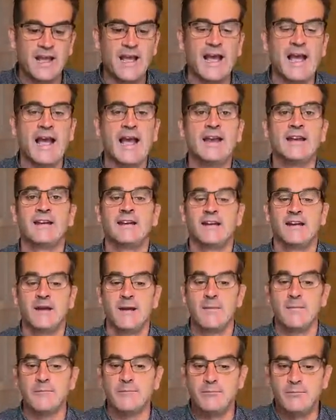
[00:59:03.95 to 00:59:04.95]
and
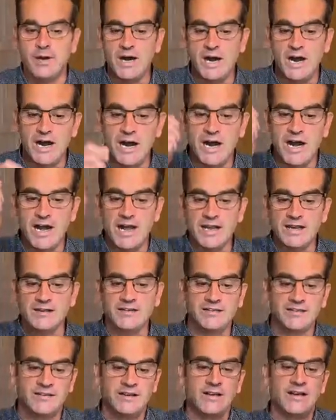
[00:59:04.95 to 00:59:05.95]

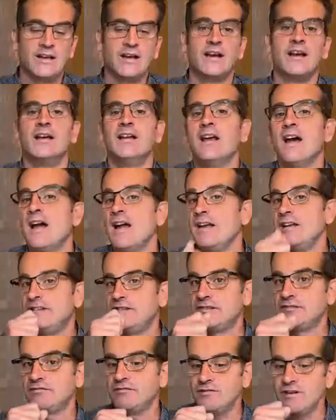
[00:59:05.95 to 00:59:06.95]
buys an
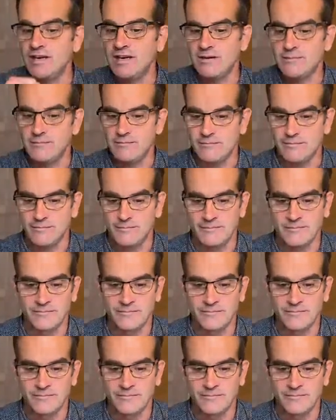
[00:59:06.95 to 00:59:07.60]
ice cream.